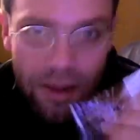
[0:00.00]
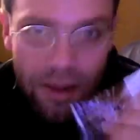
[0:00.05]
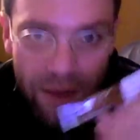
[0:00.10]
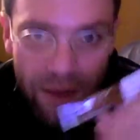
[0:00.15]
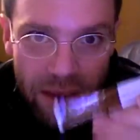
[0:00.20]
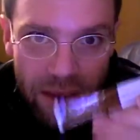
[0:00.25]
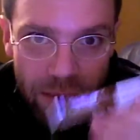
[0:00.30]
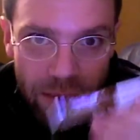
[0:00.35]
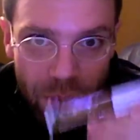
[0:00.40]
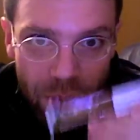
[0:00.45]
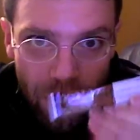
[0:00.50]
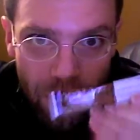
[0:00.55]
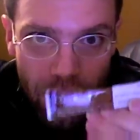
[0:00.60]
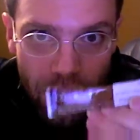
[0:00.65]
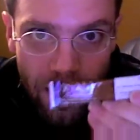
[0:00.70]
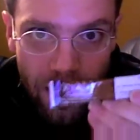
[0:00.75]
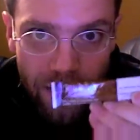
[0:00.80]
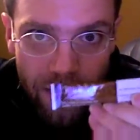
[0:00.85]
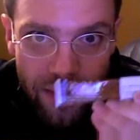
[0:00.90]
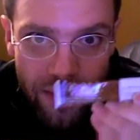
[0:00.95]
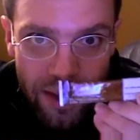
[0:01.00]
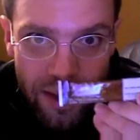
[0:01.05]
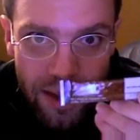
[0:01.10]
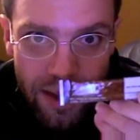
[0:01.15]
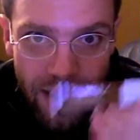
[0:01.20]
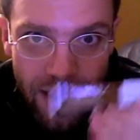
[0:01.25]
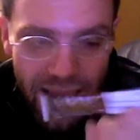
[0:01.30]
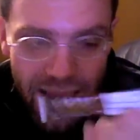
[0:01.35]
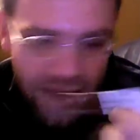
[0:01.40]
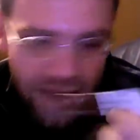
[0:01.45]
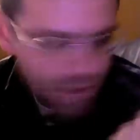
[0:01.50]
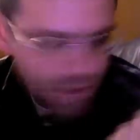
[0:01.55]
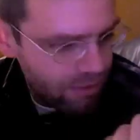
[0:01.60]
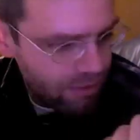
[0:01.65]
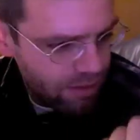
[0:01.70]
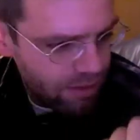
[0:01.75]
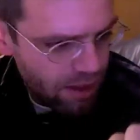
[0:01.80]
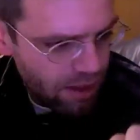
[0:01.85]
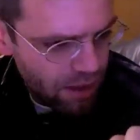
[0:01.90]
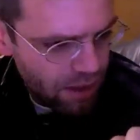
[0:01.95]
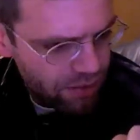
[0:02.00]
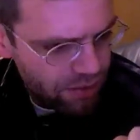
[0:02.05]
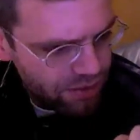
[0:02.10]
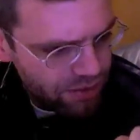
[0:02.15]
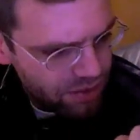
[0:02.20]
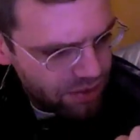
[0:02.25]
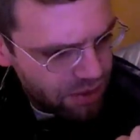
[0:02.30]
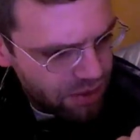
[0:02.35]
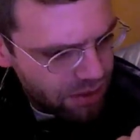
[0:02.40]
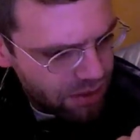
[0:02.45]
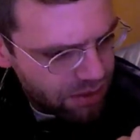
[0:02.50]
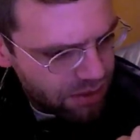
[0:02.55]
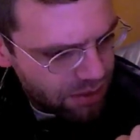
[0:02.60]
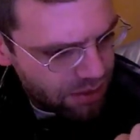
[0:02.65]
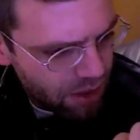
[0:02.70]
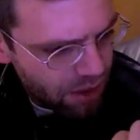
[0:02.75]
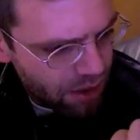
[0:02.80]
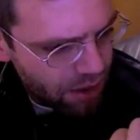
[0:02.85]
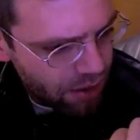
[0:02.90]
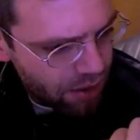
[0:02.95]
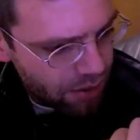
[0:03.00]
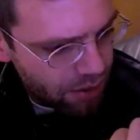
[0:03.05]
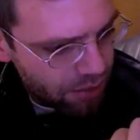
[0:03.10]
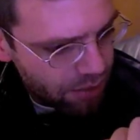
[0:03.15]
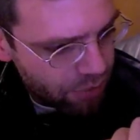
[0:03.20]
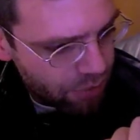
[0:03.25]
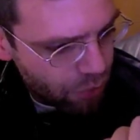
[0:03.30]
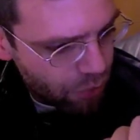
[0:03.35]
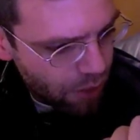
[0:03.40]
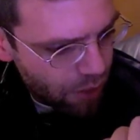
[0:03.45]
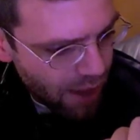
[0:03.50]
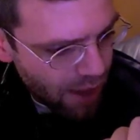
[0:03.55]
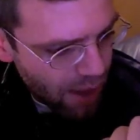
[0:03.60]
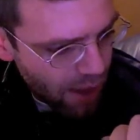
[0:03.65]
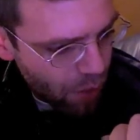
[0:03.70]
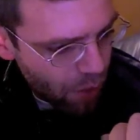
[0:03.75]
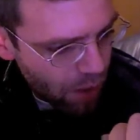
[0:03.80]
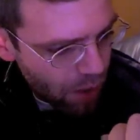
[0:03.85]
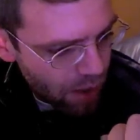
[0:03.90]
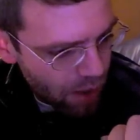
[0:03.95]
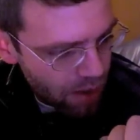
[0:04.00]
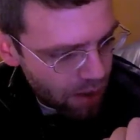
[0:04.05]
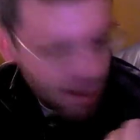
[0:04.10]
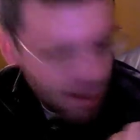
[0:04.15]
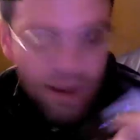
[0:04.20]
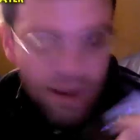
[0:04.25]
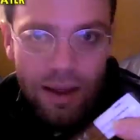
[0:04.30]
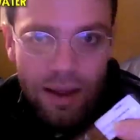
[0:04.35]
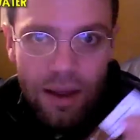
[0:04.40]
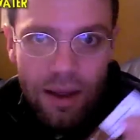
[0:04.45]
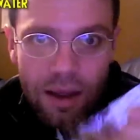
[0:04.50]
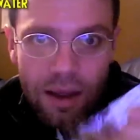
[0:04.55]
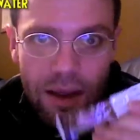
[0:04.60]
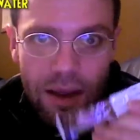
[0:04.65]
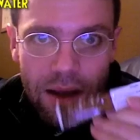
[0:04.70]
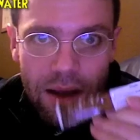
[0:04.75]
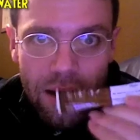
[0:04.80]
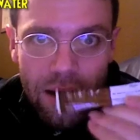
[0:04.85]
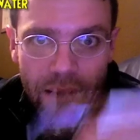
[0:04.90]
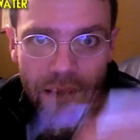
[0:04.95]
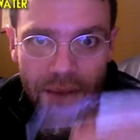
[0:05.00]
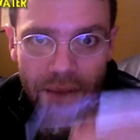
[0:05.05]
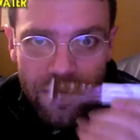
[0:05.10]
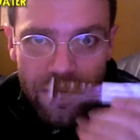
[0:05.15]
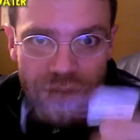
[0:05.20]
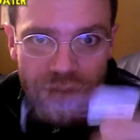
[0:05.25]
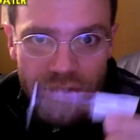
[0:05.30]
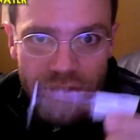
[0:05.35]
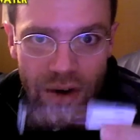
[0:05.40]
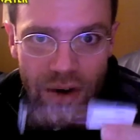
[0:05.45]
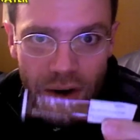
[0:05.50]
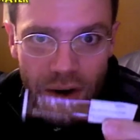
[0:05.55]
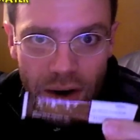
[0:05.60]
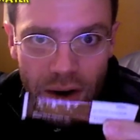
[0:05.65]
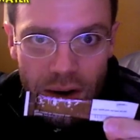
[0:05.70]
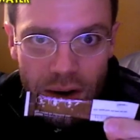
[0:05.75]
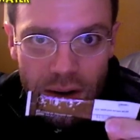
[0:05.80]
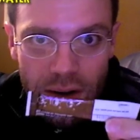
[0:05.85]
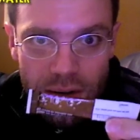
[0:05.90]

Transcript: then you pour on the 8 ounces of hot water, and then you stir.